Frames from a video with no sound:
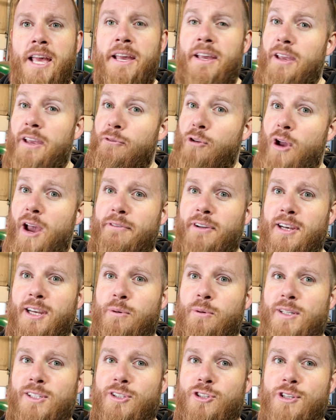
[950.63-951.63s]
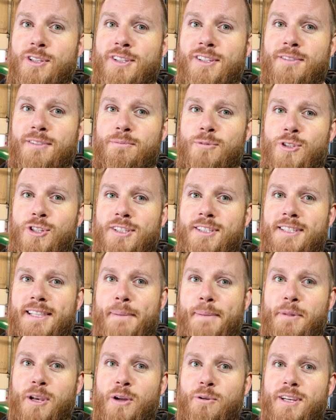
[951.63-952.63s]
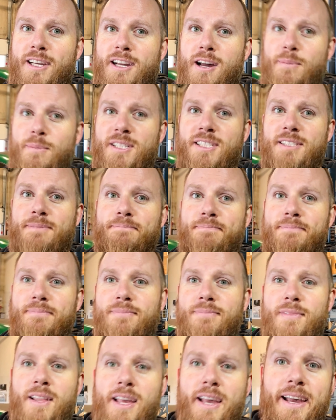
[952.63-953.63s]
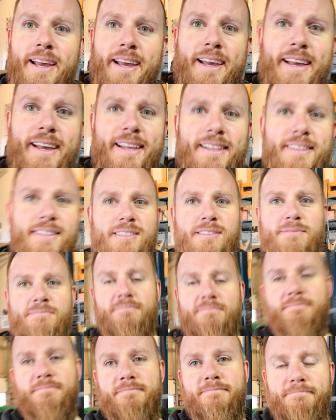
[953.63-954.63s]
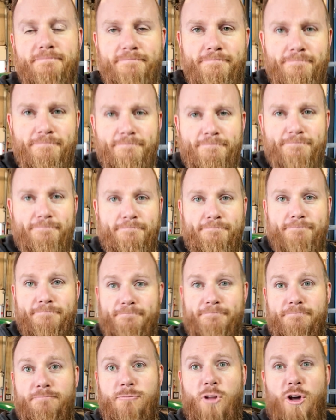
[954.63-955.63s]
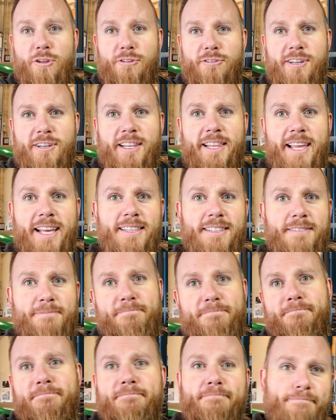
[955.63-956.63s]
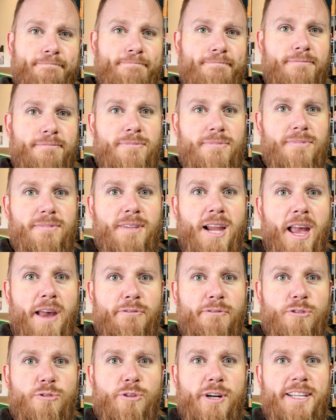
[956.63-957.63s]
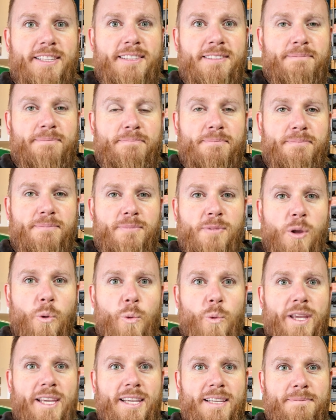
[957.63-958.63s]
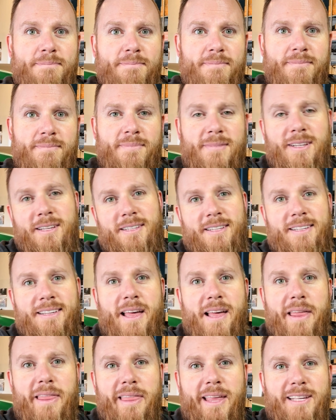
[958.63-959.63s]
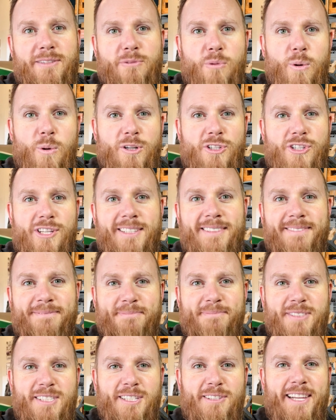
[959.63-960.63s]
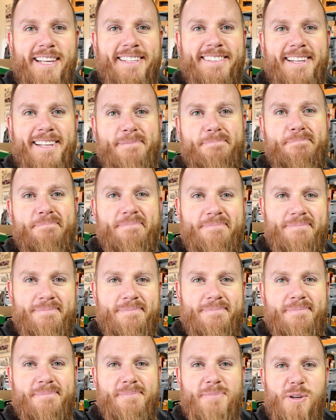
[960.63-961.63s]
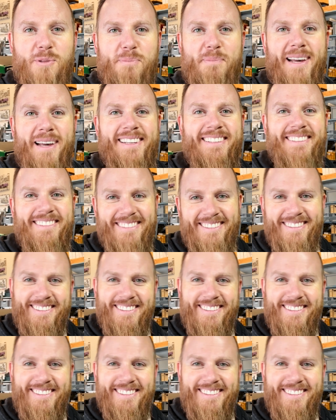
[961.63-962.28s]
if you have any questions, just let me know in the comments. And other than that, have a great week. Thanks for watching. See you next time. Goodbye.